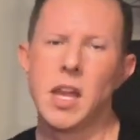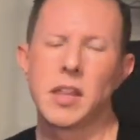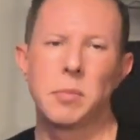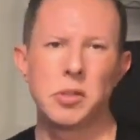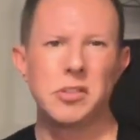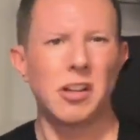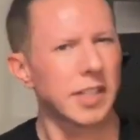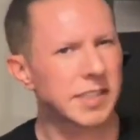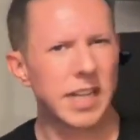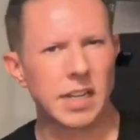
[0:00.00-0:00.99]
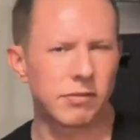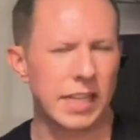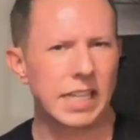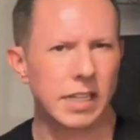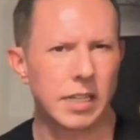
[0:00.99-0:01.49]
The Blue Dog is kind of
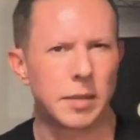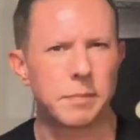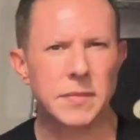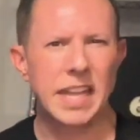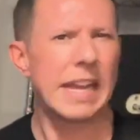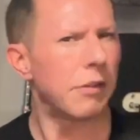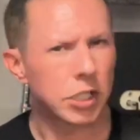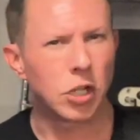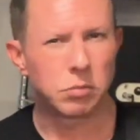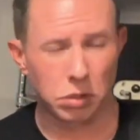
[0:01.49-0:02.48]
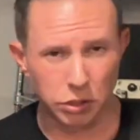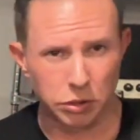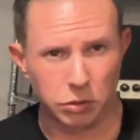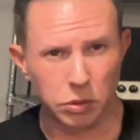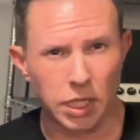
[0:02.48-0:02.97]
like an Alnico
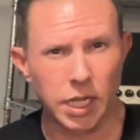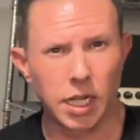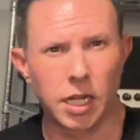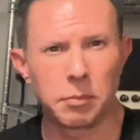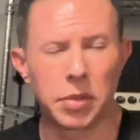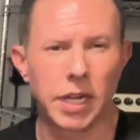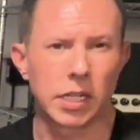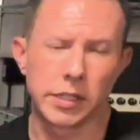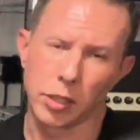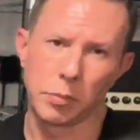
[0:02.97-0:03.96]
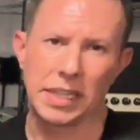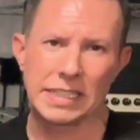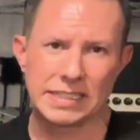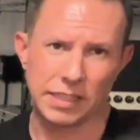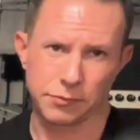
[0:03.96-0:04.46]
blue, but a little
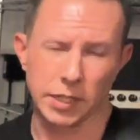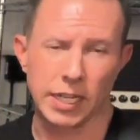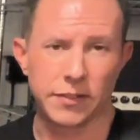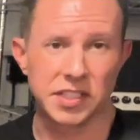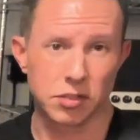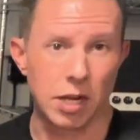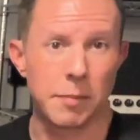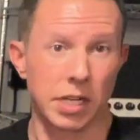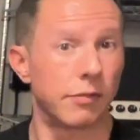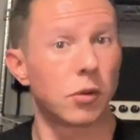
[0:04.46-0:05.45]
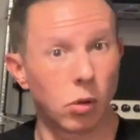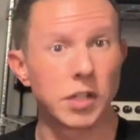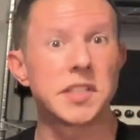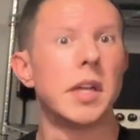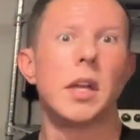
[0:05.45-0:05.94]
bit different. And the ceramic, of
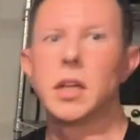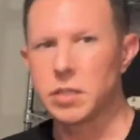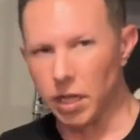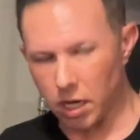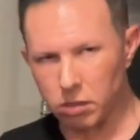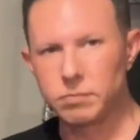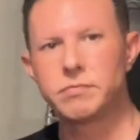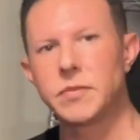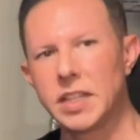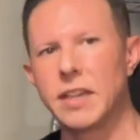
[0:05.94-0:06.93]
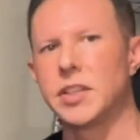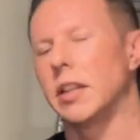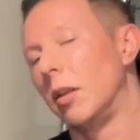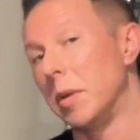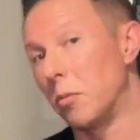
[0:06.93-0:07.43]
course, you know, gives it a
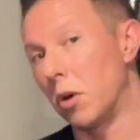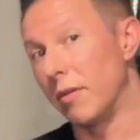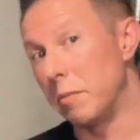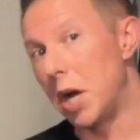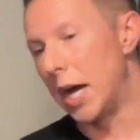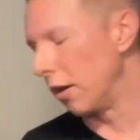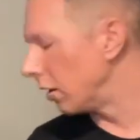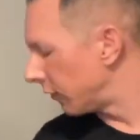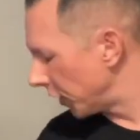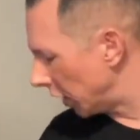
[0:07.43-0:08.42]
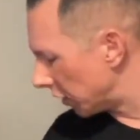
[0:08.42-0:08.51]
little bit more of a modern feel.